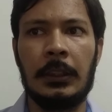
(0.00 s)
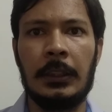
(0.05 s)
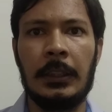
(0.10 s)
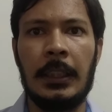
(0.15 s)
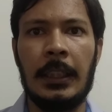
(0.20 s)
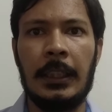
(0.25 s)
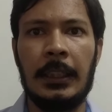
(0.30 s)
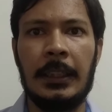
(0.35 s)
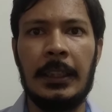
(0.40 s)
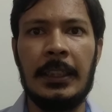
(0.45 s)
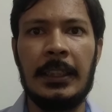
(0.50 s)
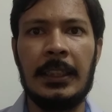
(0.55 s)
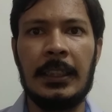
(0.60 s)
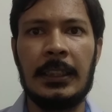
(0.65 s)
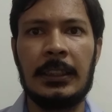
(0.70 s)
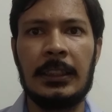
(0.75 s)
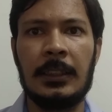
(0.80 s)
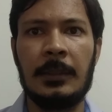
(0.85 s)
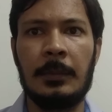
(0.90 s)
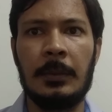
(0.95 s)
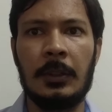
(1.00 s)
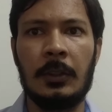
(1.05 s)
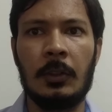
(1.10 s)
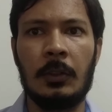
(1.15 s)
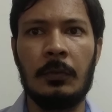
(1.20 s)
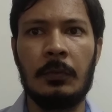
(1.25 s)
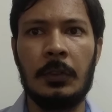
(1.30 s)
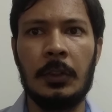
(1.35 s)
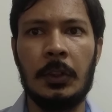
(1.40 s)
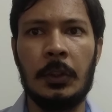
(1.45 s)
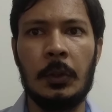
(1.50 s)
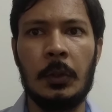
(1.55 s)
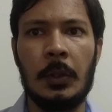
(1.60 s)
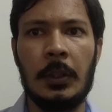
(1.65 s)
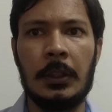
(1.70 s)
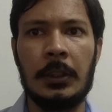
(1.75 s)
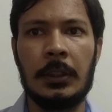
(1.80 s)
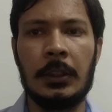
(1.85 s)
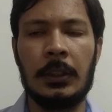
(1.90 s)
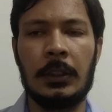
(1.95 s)
then DHCP
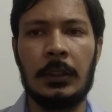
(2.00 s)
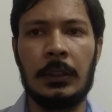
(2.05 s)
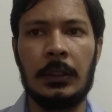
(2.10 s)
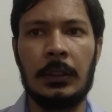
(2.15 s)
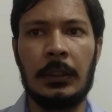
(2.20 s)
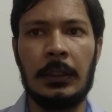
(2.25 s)
configuration,